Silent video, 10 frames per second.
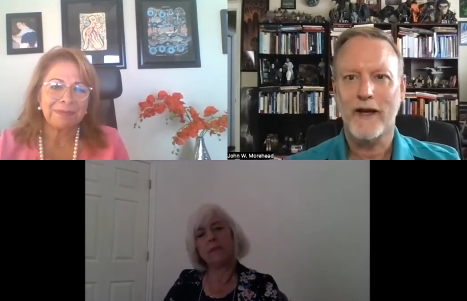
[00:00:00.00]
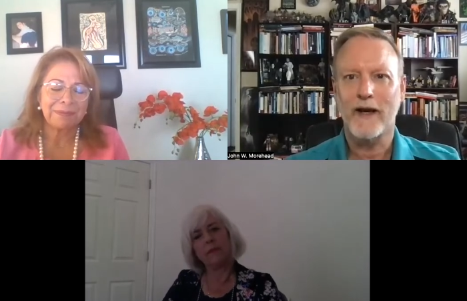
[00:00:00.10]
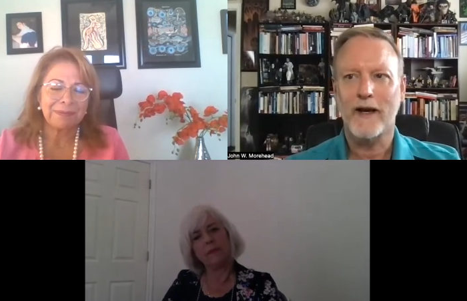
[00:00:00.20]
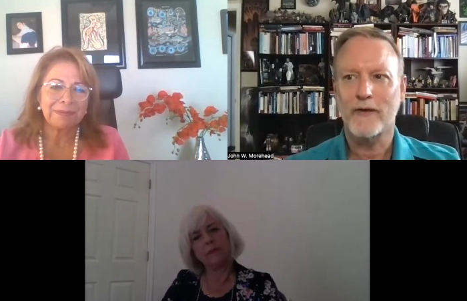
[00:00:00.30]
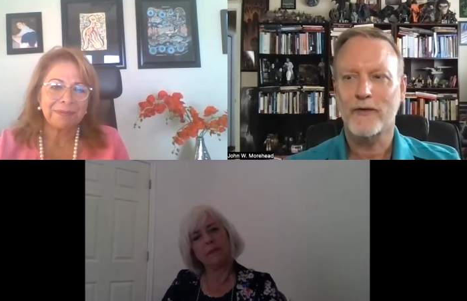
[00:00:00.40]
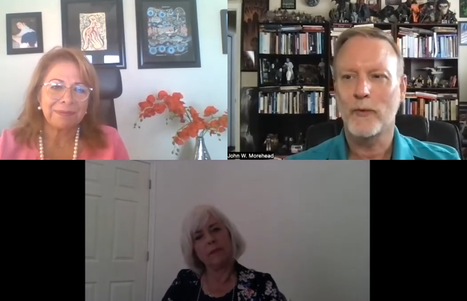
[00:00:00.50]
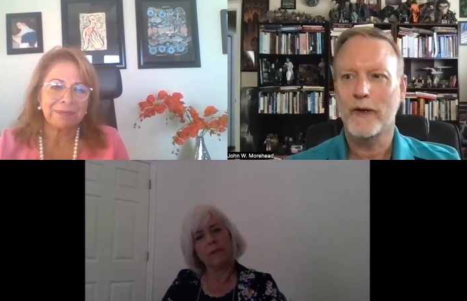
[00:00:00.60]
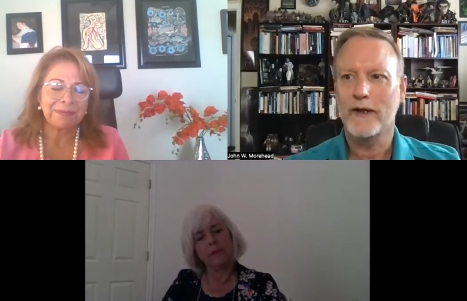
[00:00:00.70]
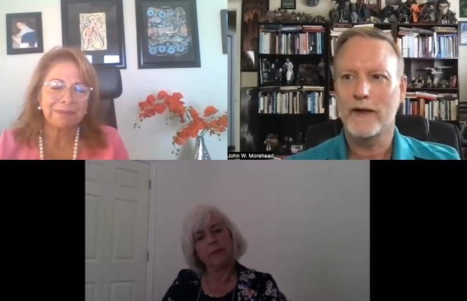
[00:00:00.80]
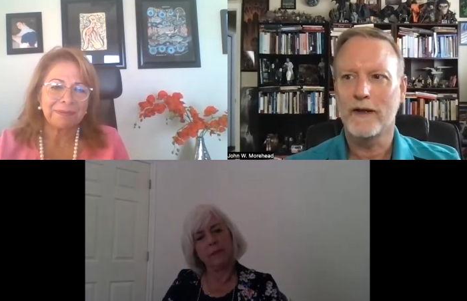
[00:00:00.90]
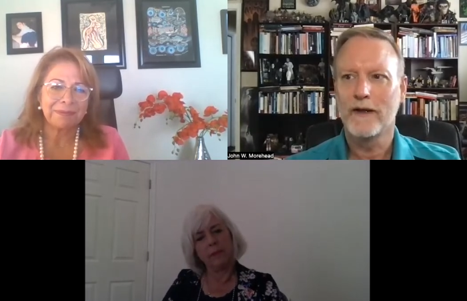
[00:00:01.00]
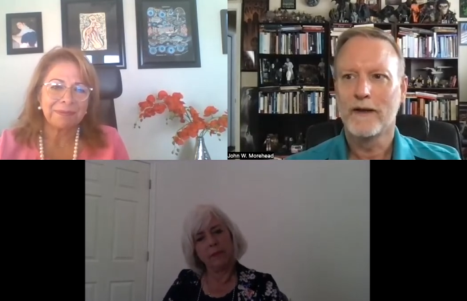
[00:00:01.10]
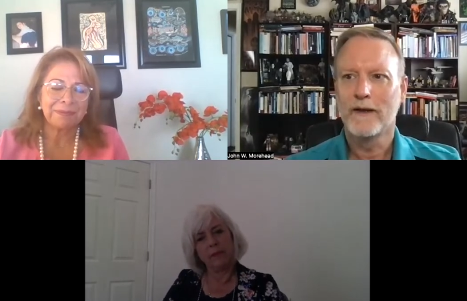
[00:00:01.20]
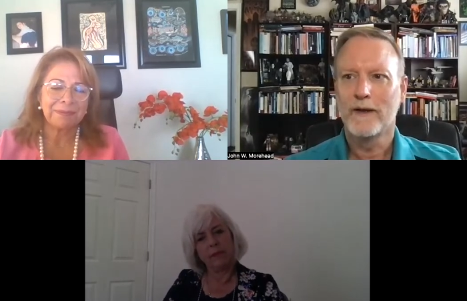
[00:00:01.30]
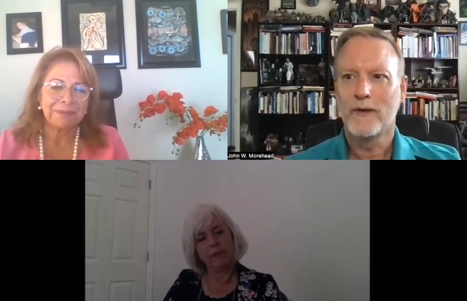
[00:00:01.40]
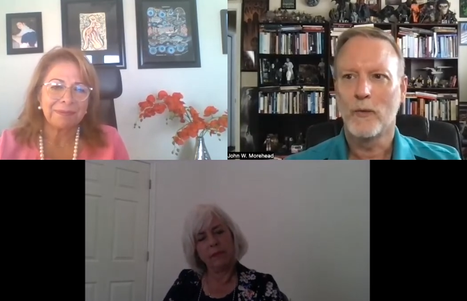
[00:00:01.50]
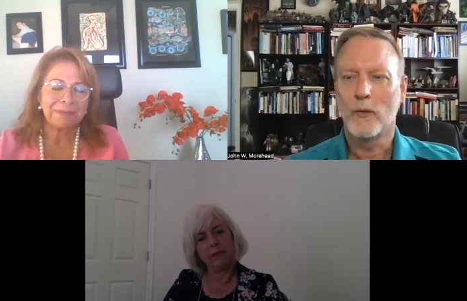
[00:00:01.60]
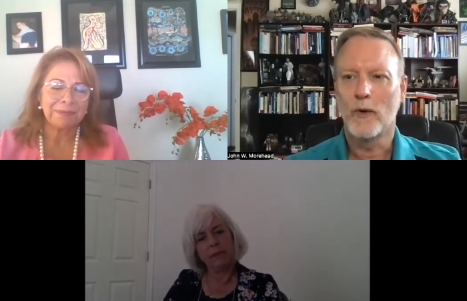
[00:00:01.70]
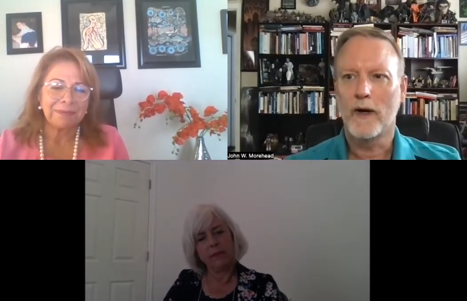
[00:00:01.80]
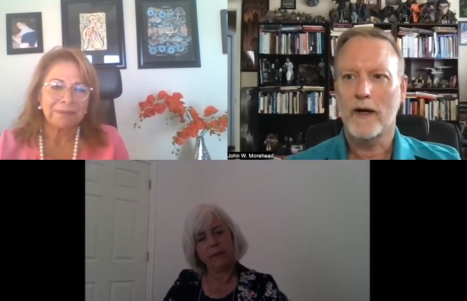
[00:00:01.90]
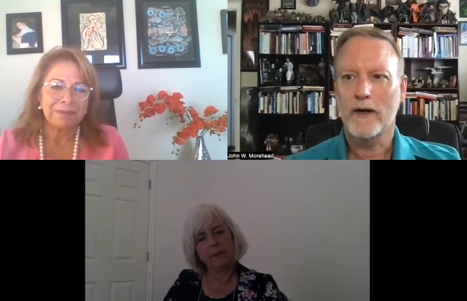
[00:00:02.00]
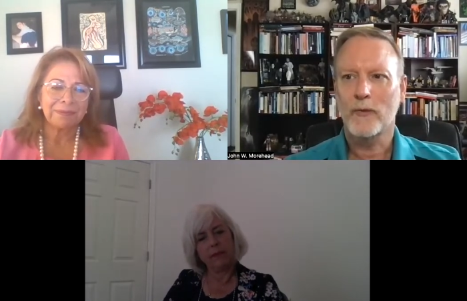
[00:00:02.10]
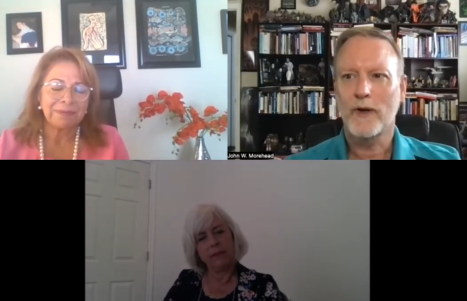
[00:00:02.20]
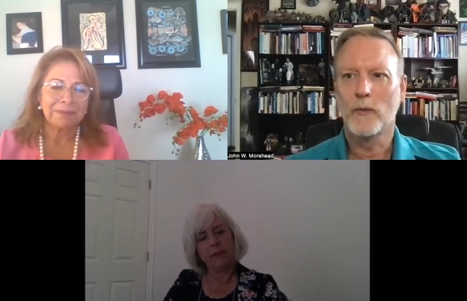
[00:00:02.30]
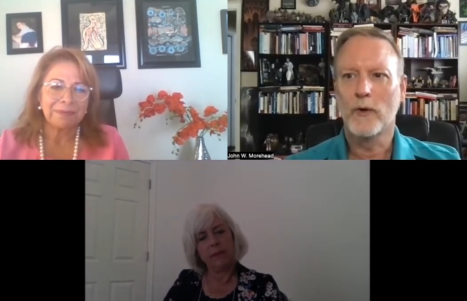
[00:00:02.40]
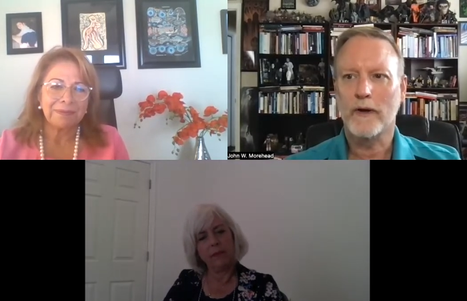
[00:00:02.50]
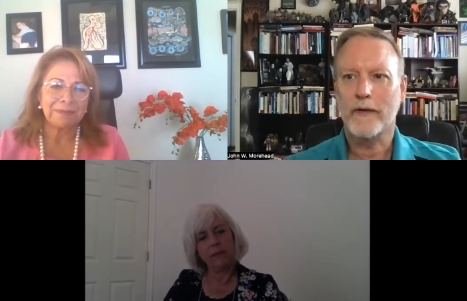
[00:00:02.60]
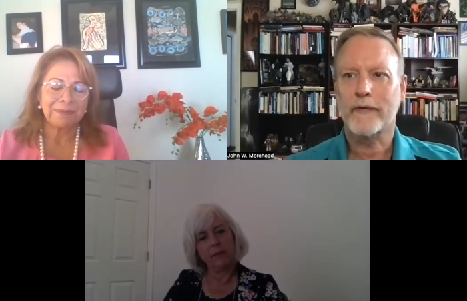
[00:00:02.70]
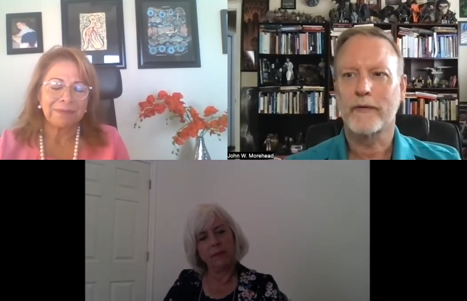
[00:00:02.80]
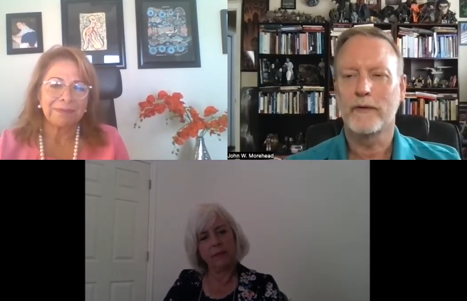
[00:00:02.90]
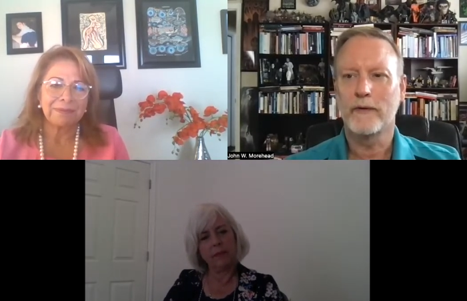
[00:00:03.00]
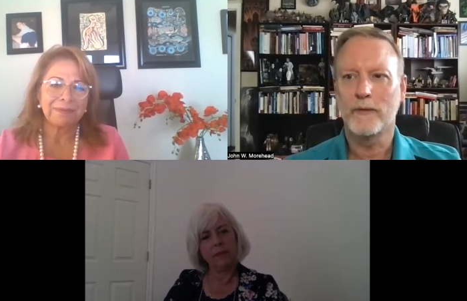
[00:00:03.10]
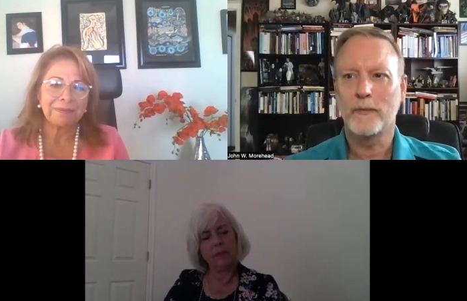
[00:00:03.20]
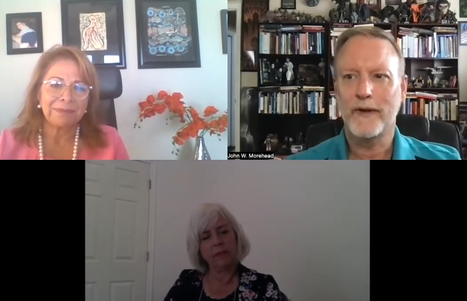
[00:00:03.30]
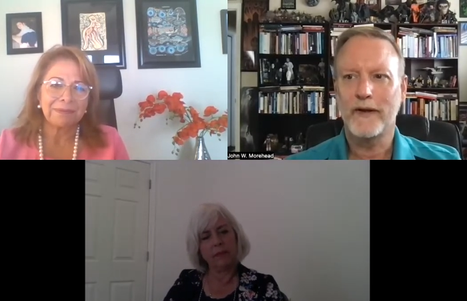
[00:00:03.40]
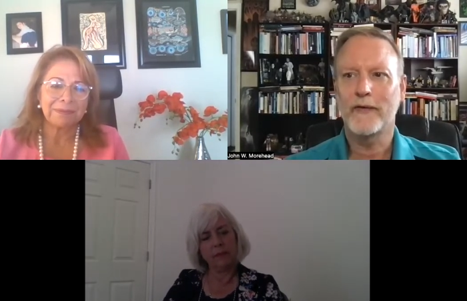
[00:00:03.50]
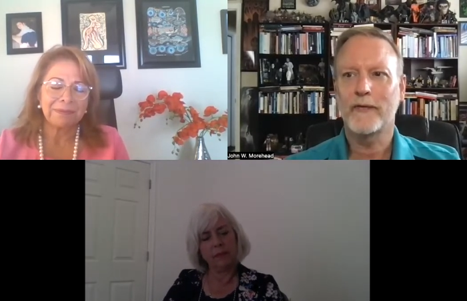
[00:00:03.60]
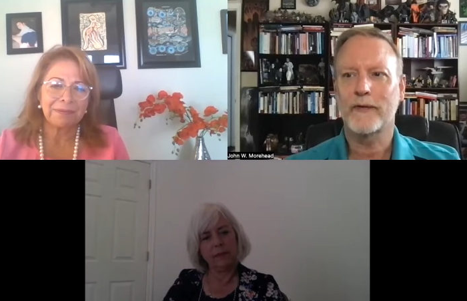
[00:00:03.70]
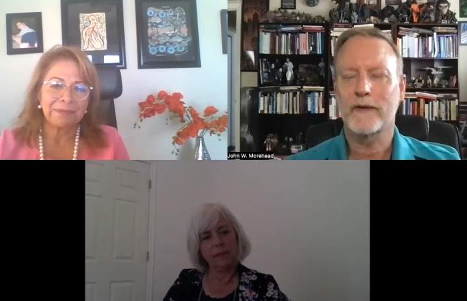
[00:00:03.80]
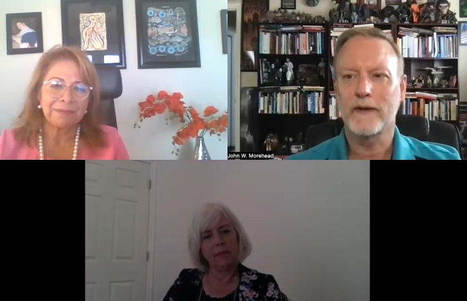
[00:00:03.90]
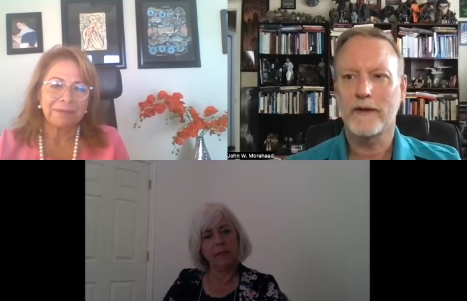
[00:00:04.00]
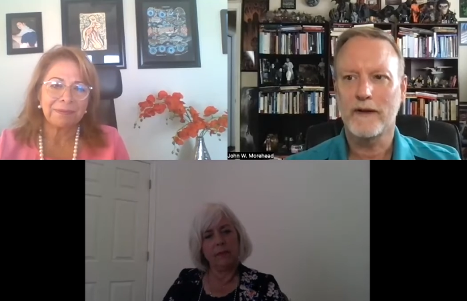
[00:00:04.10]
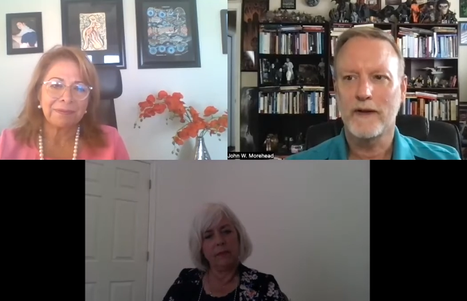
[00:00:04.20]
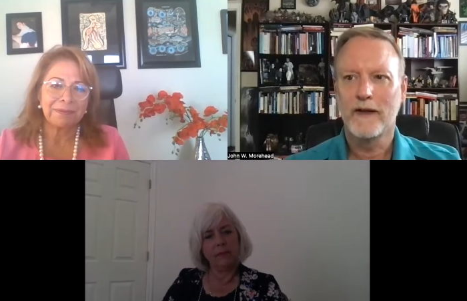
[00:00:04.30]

Speaker 1: how do we, how do we work through peacefully